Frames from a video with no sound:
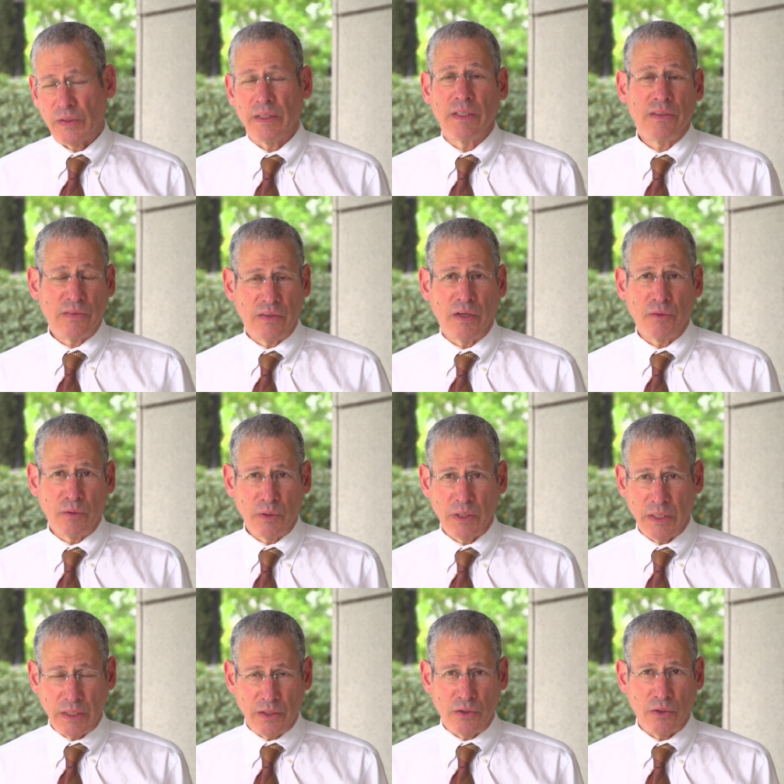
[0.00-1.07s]
and it
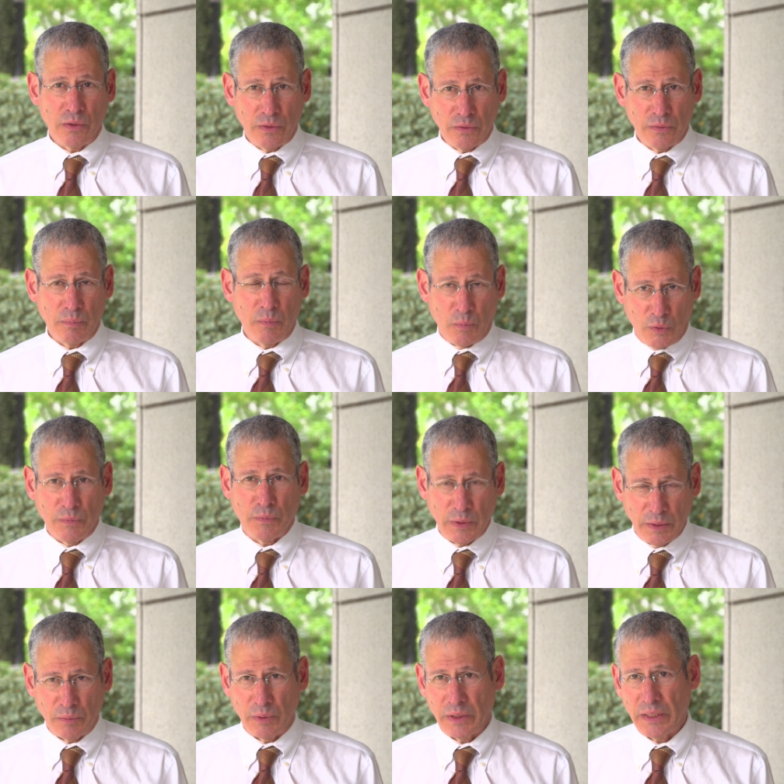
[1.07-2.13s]
generally occurs more
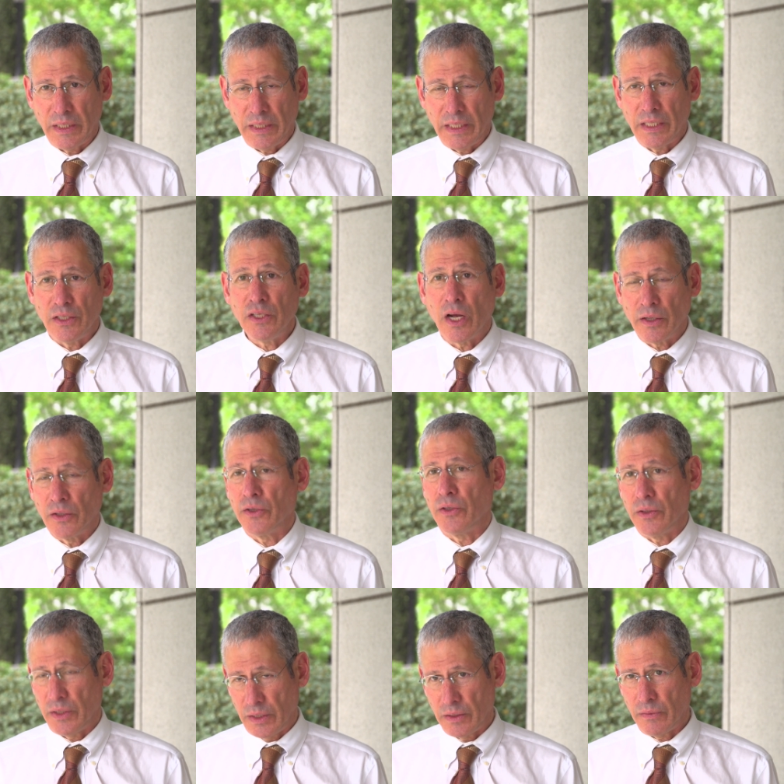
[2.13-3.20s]
frequently in
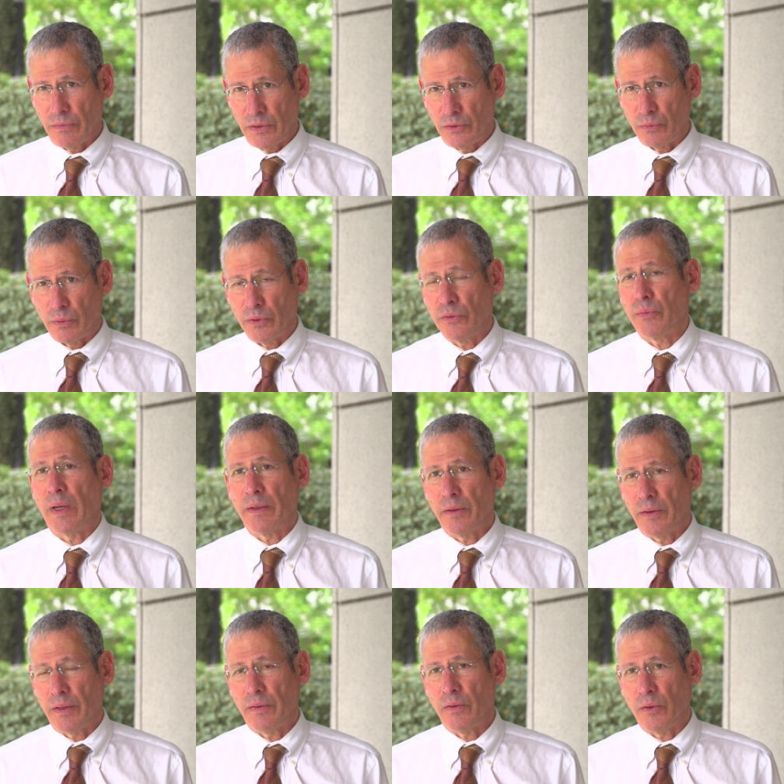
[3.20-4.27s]
younger individuals rather
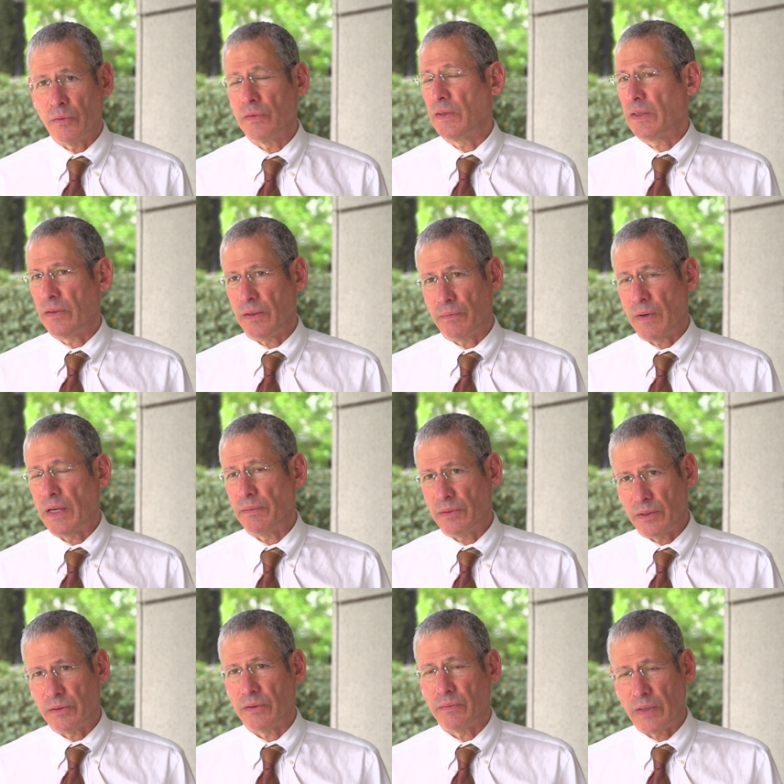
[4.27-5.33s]
than those 65
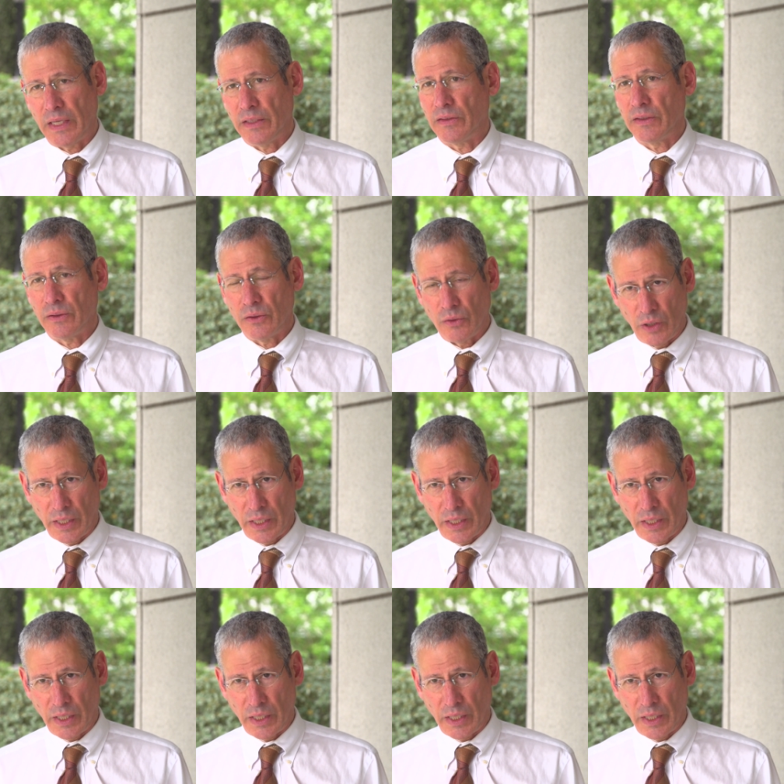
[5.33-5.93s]
years of age and,